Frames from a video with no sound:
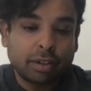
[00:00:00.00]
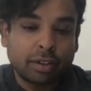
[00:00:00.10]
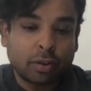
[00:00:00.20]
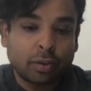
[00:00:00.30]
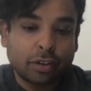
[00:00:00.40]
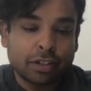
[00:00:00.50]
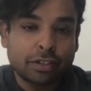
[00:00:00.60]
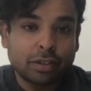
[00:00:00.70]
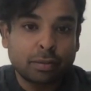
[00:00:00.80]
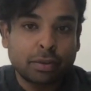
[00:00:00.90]
you know,
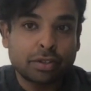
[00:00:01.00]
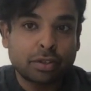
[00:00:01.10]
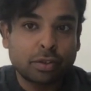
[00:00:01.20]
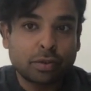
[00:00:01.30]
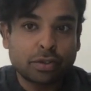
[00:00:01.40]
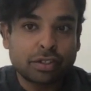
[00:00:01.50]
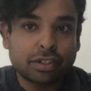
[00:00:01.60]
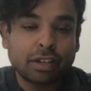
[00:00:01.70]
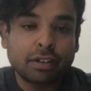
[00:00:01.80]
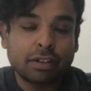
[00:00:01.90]
consumers or users
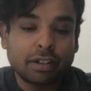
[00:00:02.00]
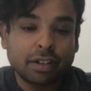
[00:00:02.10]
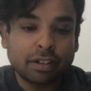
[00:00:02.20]
can,